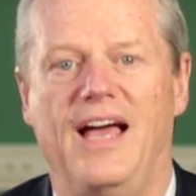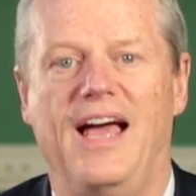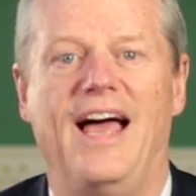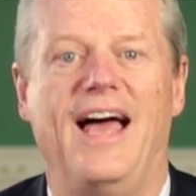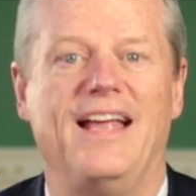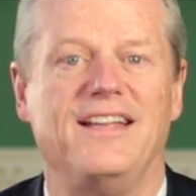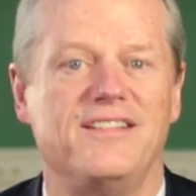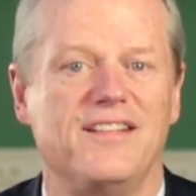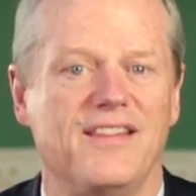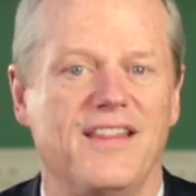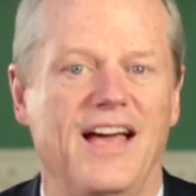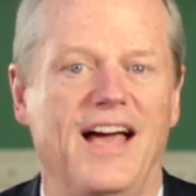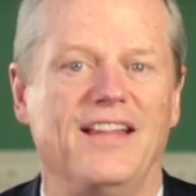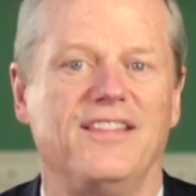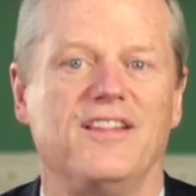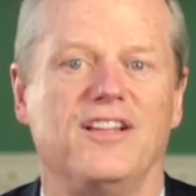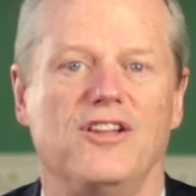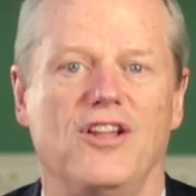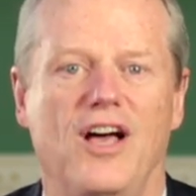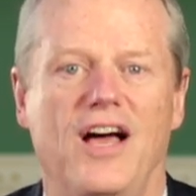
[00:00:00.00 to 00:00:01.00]
Add to
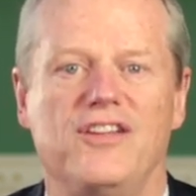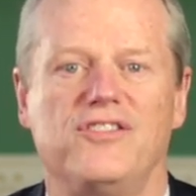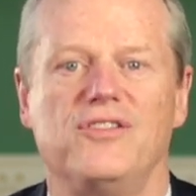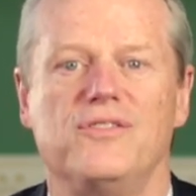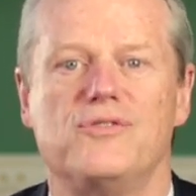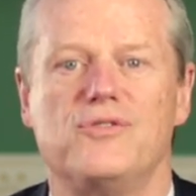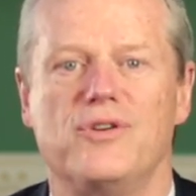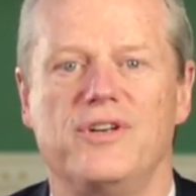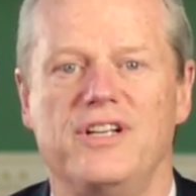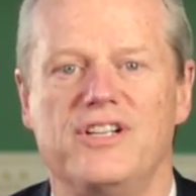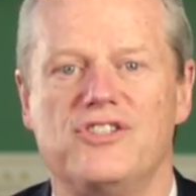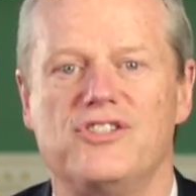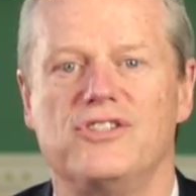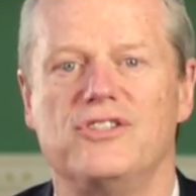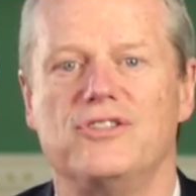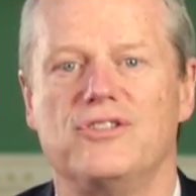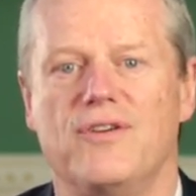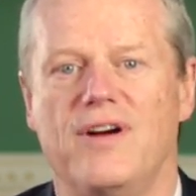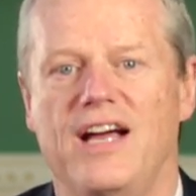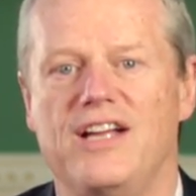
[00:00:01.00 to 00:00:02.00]
that the loss of
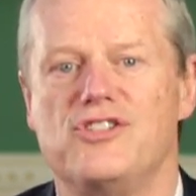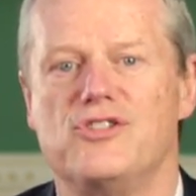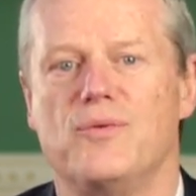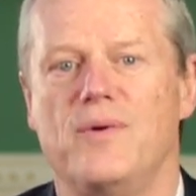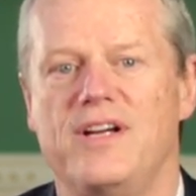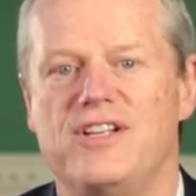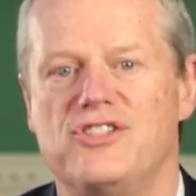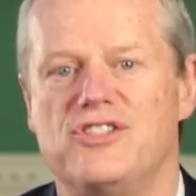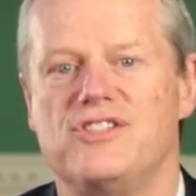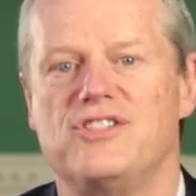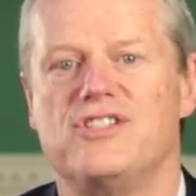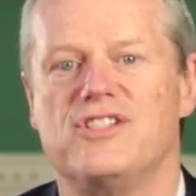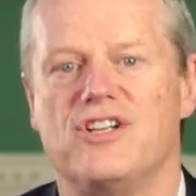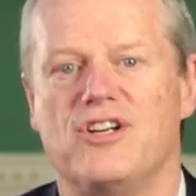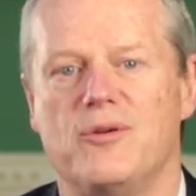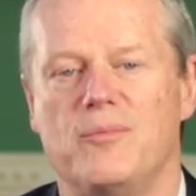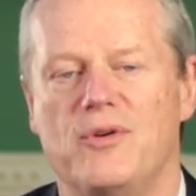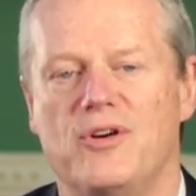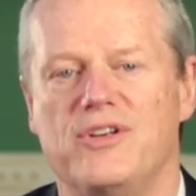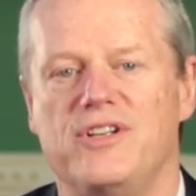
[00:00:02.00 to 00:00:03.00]
traditional graduation
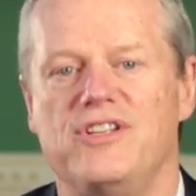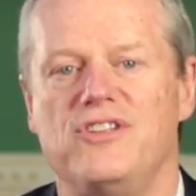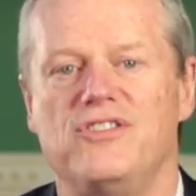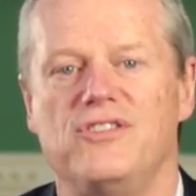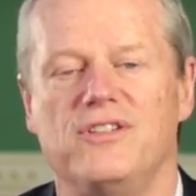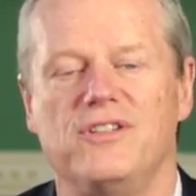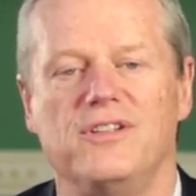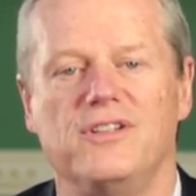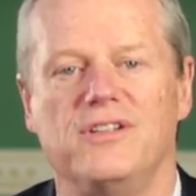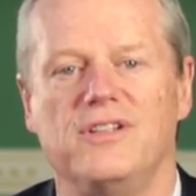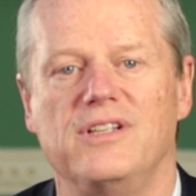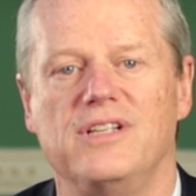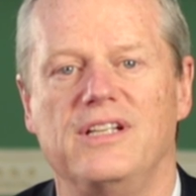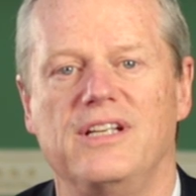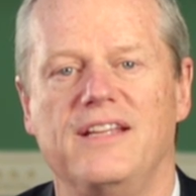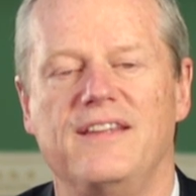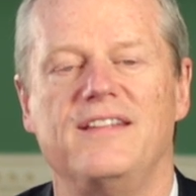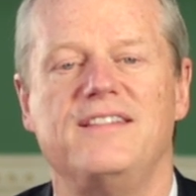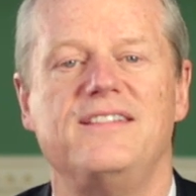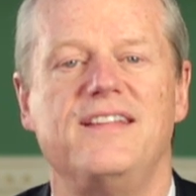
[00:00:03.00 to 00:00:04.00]
ceremonies,
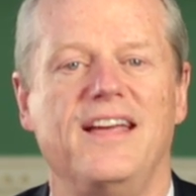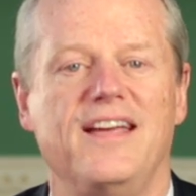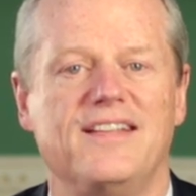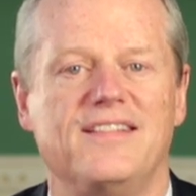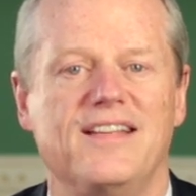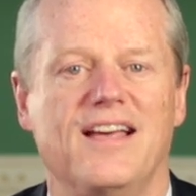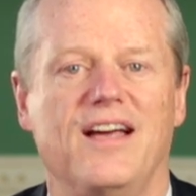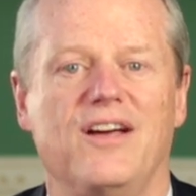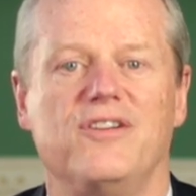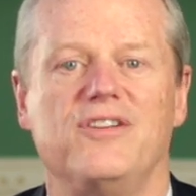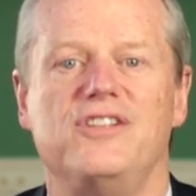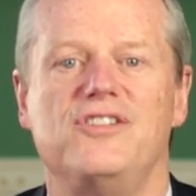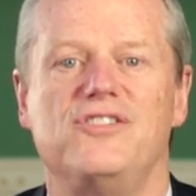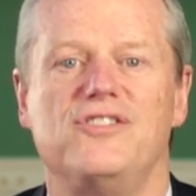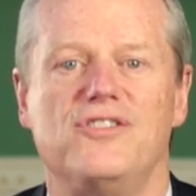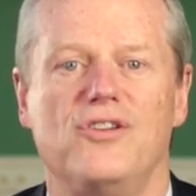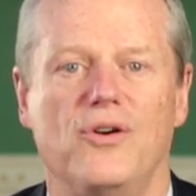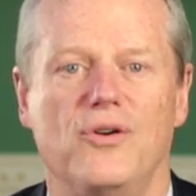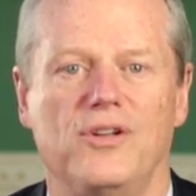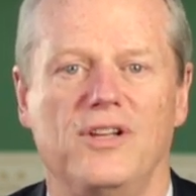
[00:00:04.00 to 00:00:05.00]
and the takedown
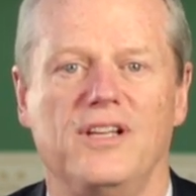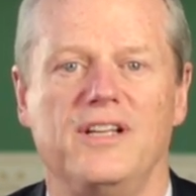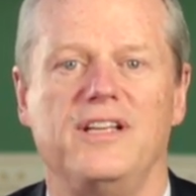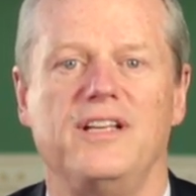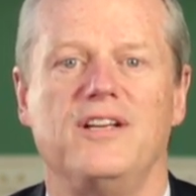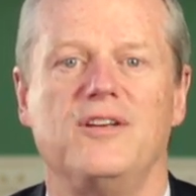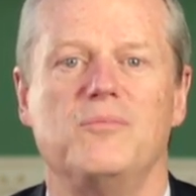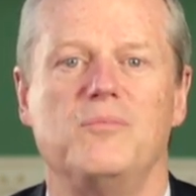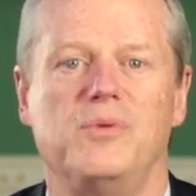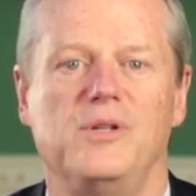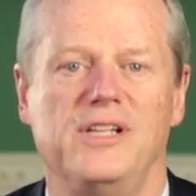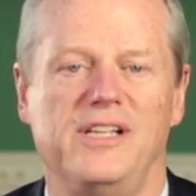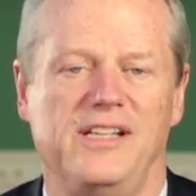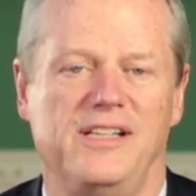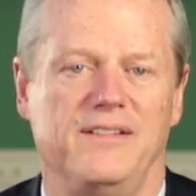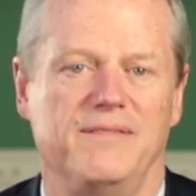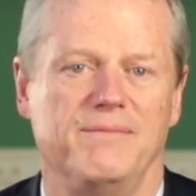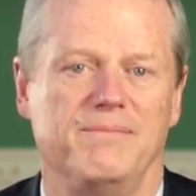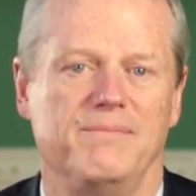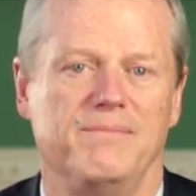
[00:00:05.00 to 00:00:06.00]
is totally complete.